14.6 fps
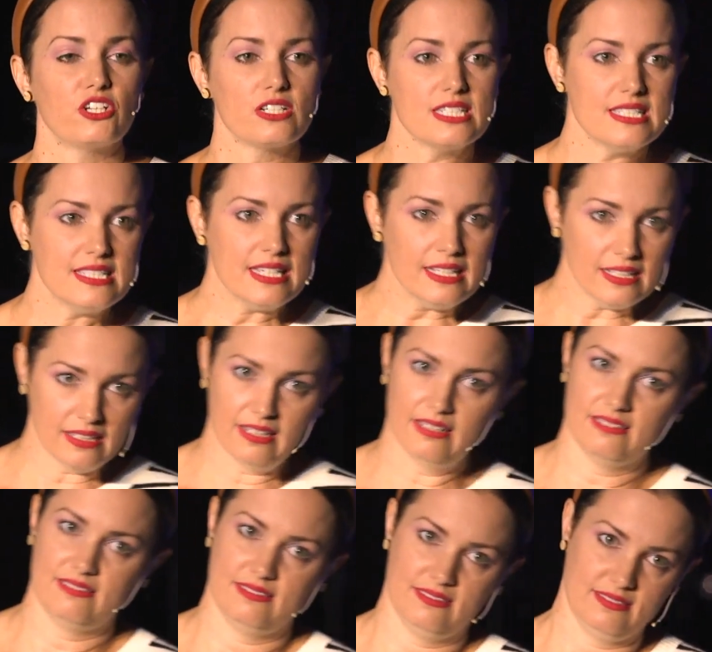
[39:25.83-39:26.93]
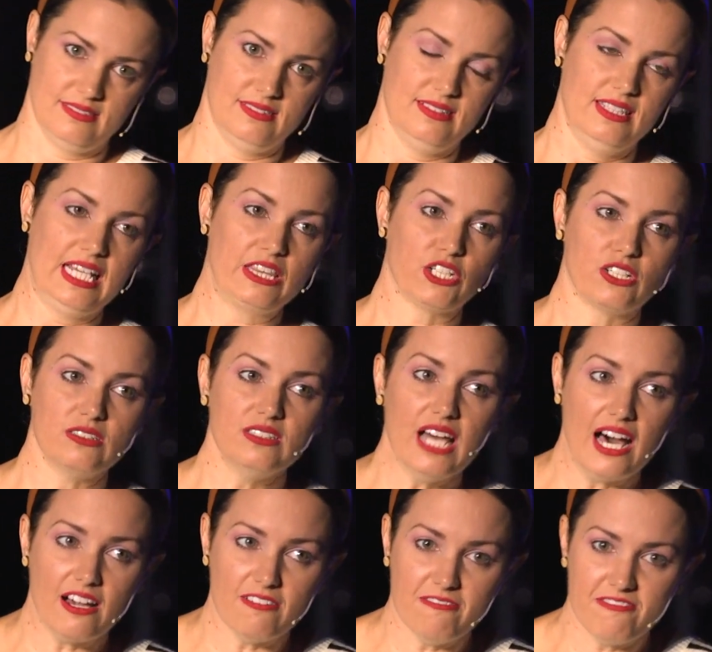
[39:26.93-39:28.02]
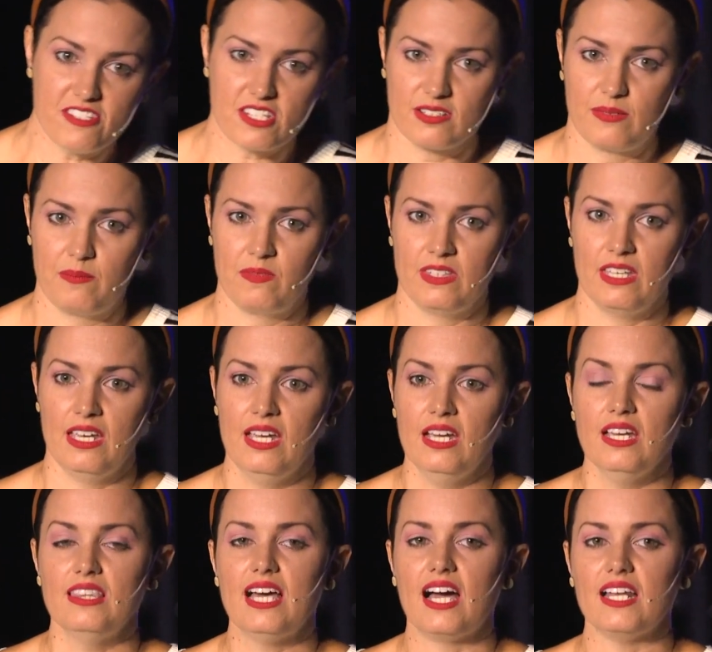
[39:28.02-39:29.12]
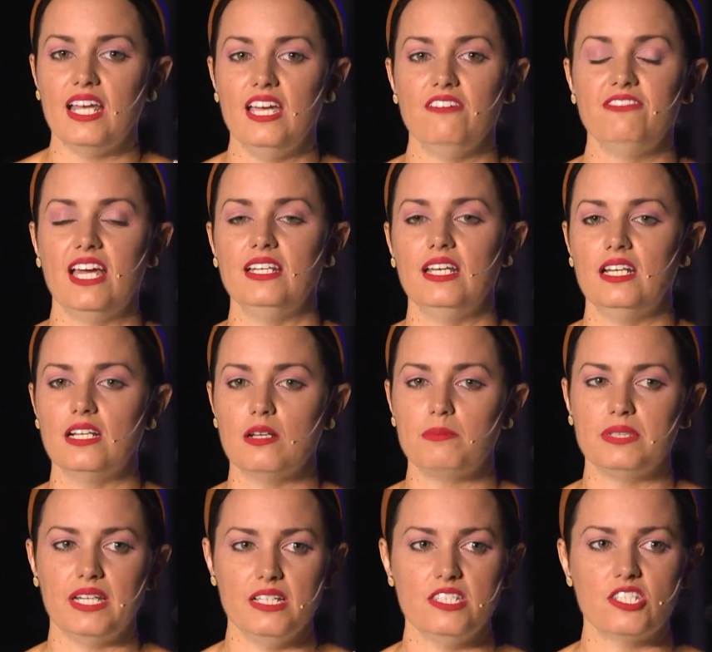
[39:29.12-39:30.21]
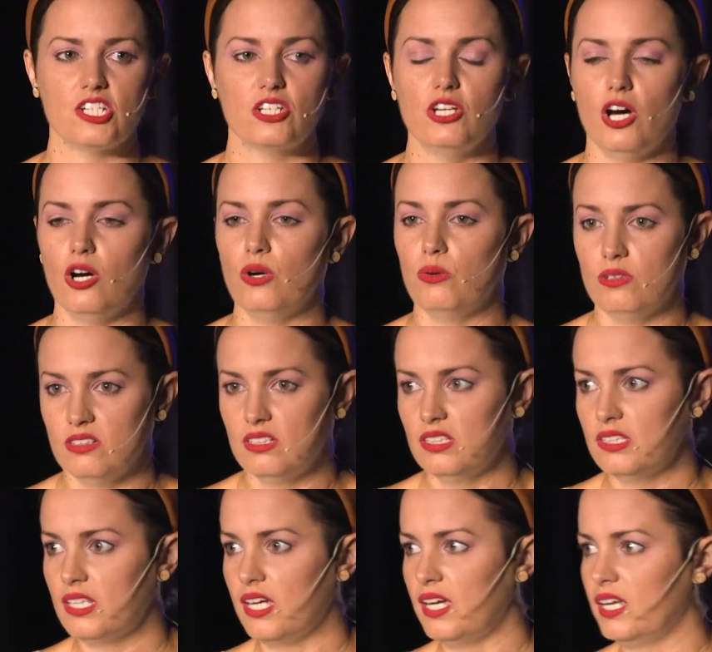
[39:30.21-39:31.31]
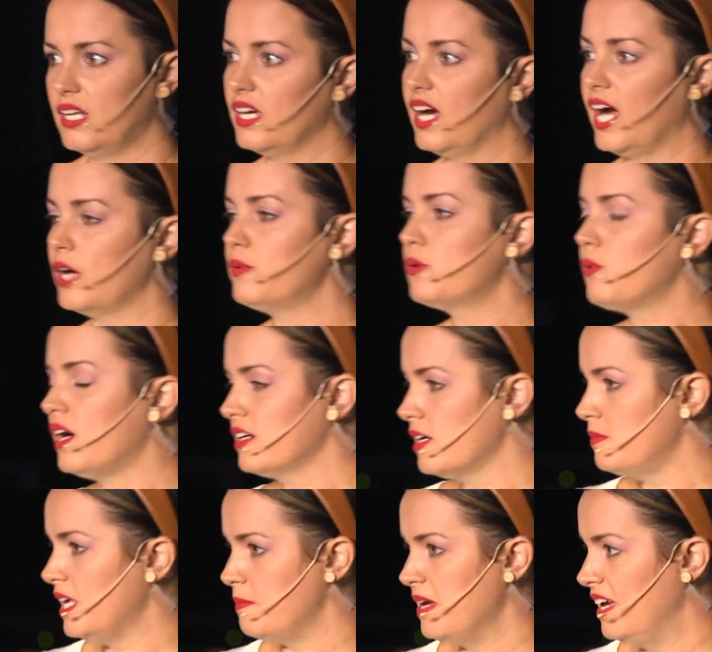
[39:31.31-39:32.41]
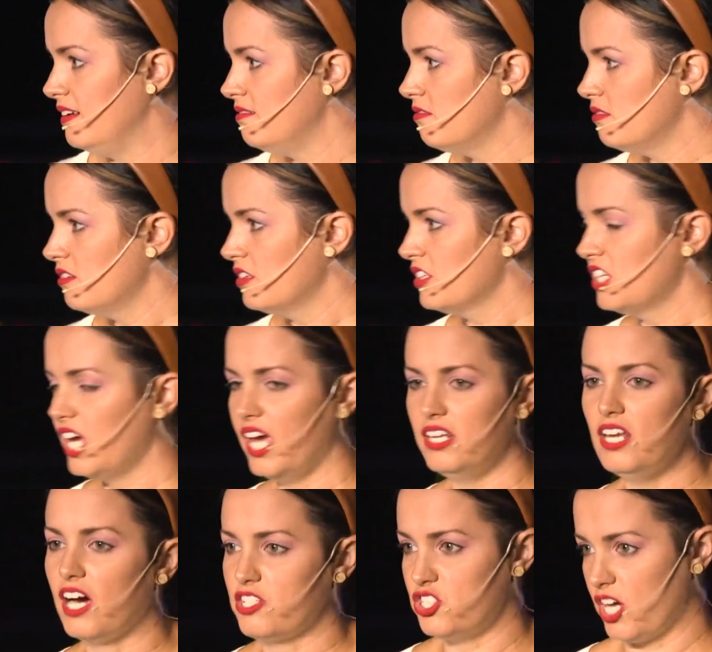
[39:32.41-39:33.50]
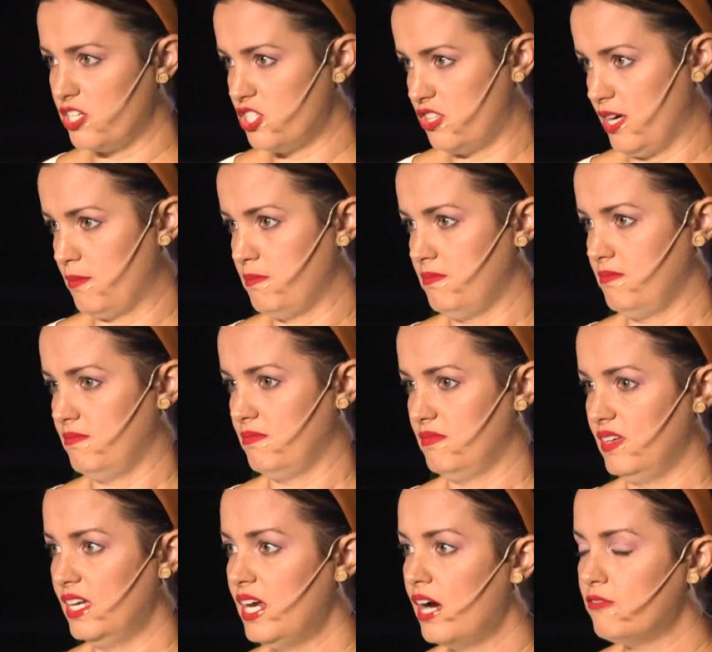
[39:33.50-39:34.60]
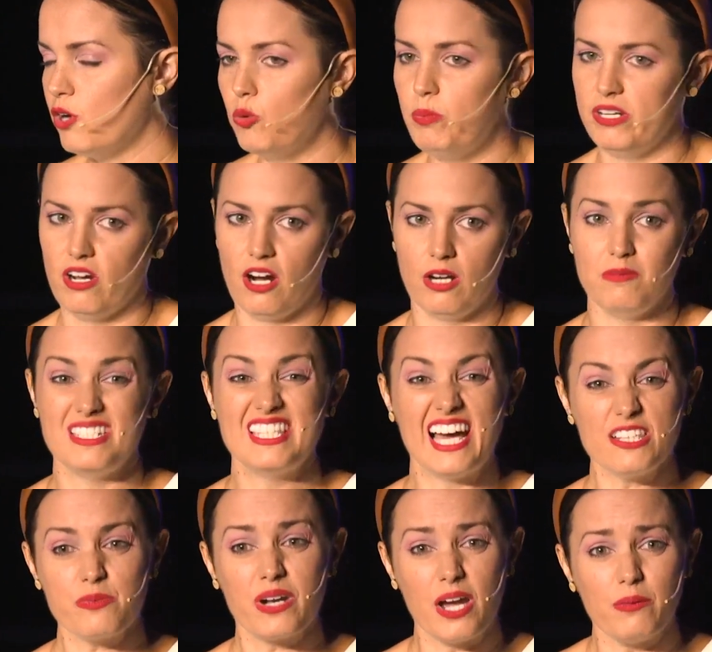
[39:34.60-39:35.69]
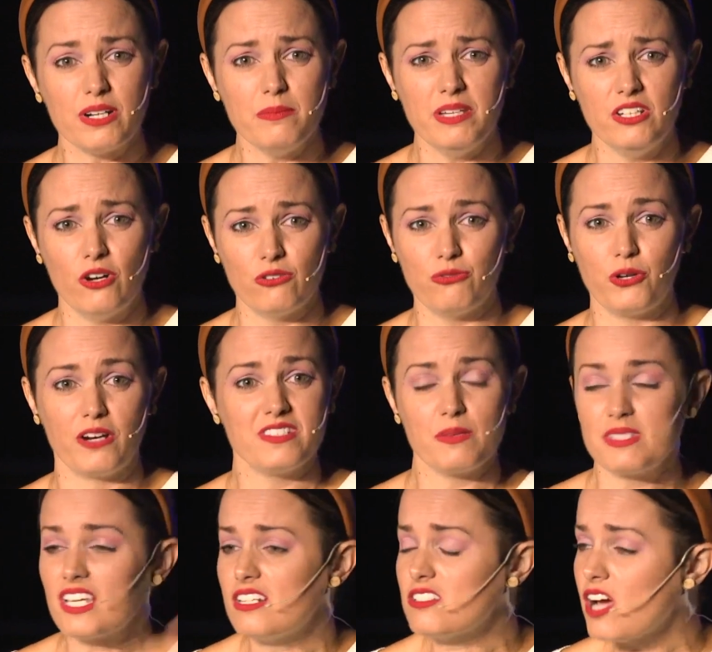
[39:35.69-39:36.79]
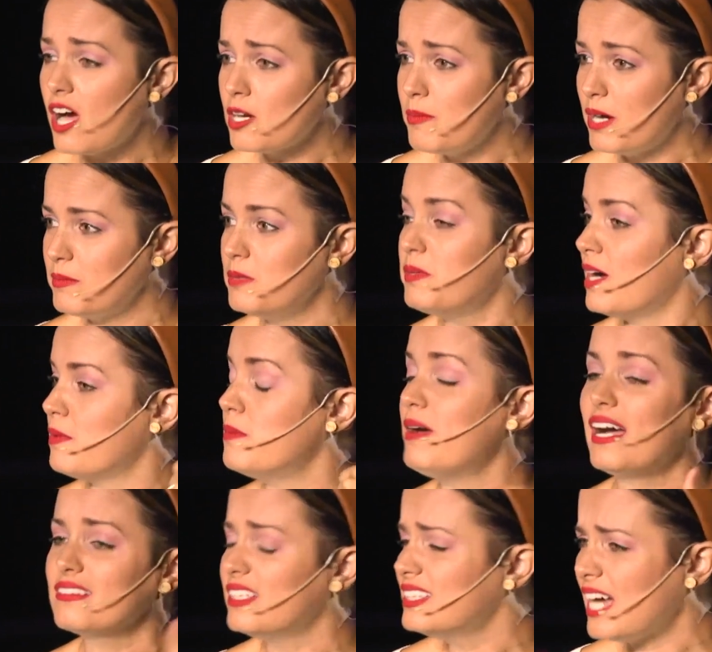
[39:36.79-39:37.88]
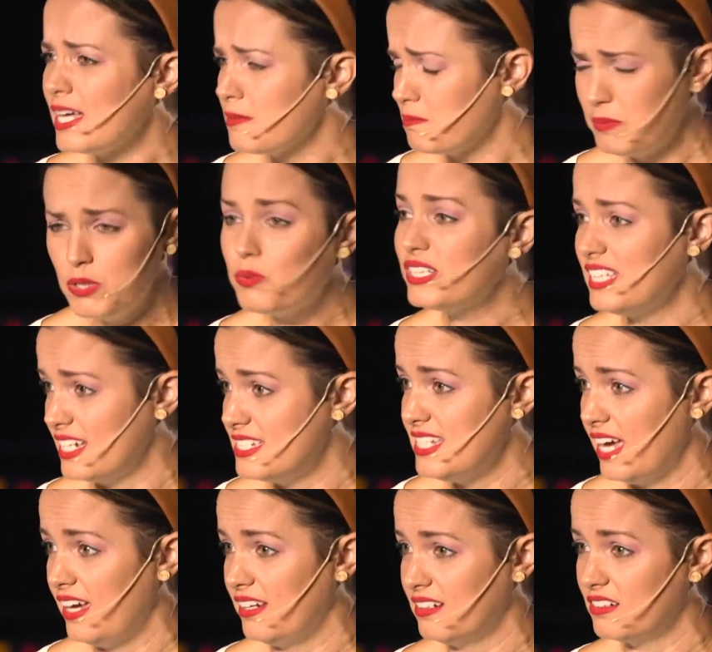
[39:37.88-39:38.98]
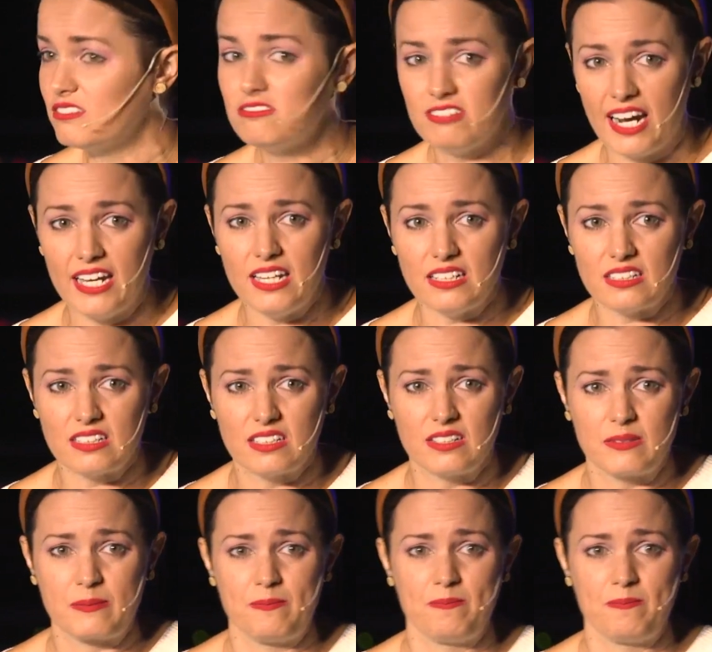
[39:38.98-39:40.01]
that they're seen, that they're loved, that if they needed a place to go, that I would welcome them in and not judge them and have open arms. That's what I want to be known for. If someone's going to talk about me behind my back, let that be what they say, right?